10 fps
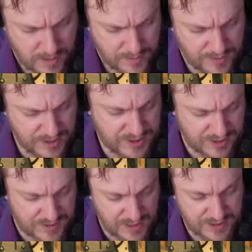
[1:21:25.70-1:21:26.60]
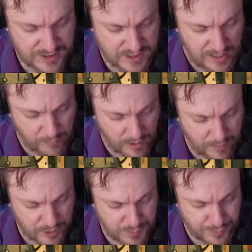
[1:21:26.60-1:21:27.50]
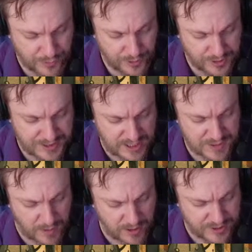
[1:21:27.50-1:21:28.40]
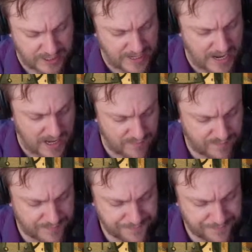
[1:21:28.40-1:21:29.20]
This is like one of the most brutal test models I have.